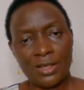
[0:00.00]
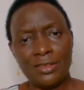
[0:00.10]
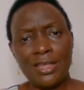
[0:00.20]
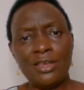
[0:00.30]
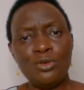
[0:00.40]

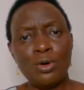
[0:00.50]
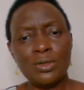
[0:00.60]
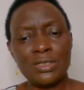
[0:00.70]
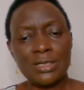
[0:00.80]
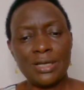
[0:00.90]
They
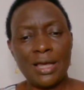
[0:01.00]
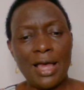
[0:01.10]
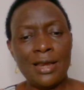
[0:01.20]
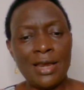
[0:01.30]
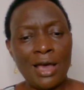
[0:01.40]
don't
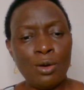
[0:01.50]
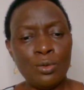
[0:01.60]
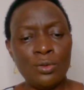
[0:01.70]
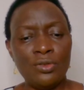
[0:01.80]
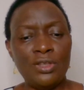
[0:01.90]

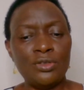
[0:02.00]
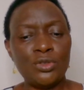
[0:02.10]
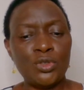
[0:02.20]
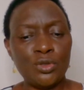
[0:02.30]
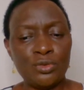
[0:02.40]
allow these
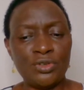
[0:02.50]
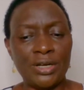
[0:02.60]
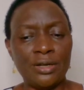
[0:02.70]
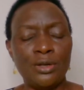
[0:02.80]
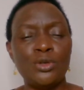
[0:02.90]

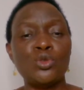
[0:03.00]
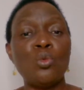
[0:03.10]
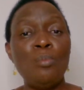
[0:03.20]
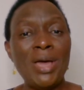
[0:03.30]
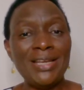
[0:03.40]
children to
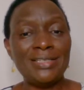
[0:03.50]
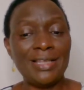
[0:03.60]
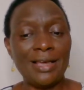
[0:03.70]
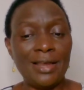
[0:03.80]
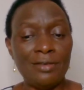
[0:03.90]
manage
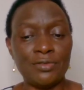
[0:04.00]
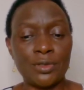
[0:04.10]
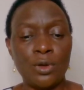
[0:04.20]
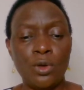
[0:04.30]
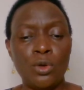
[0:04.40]
their lives.